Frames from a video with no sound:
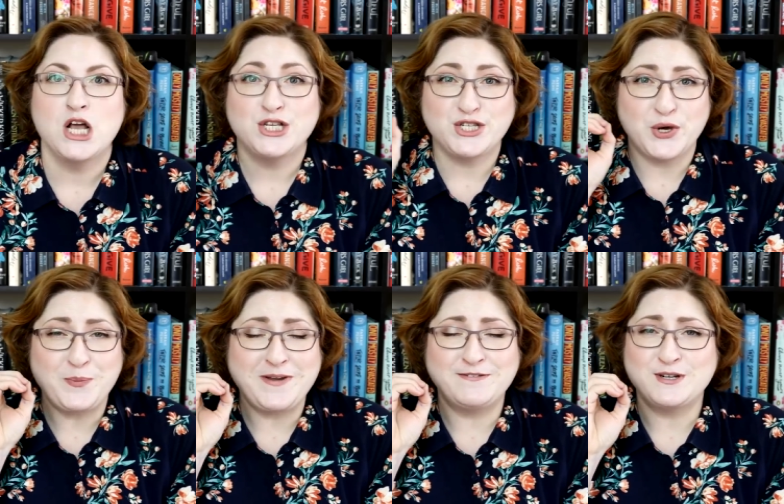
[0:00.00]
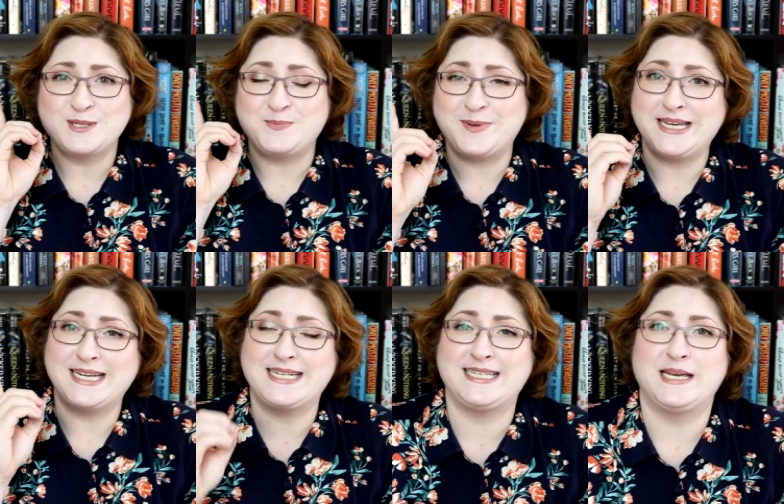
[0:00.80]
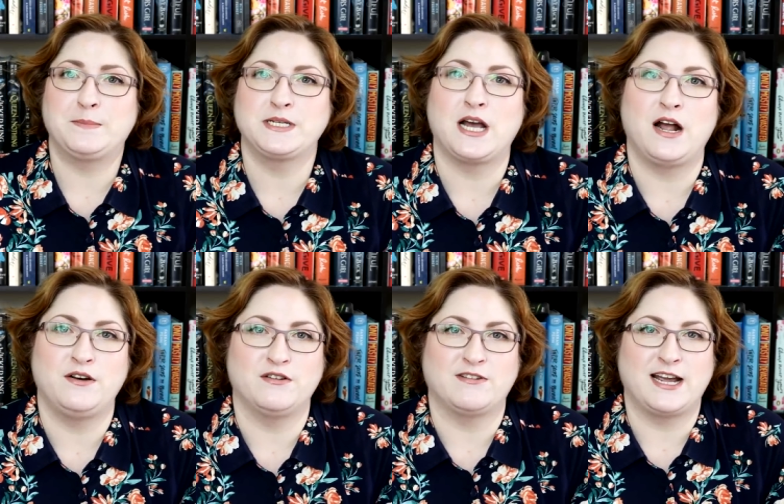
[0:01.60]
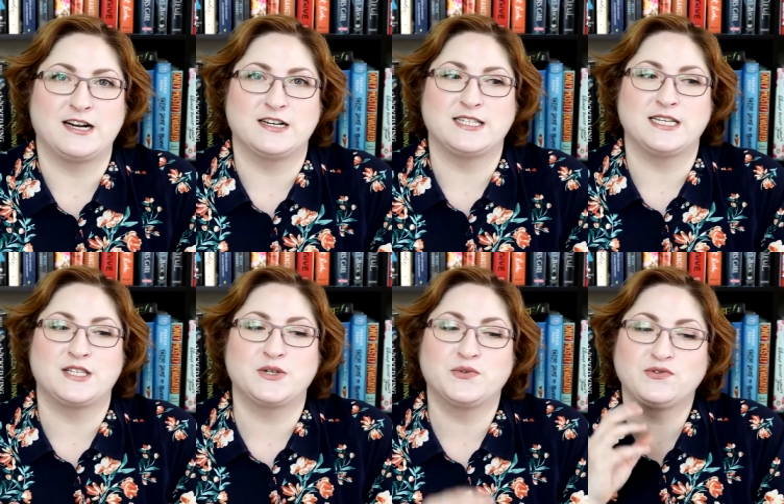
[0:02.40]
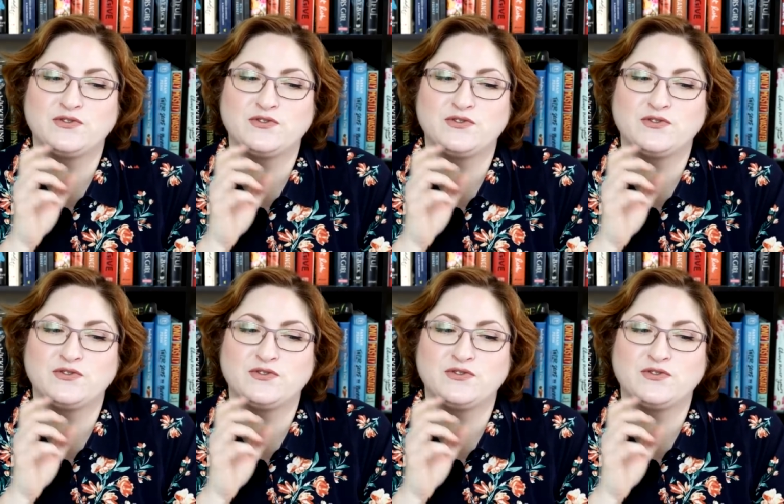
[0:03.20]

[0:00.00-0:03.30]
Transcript: So my first big tip to underwriters is to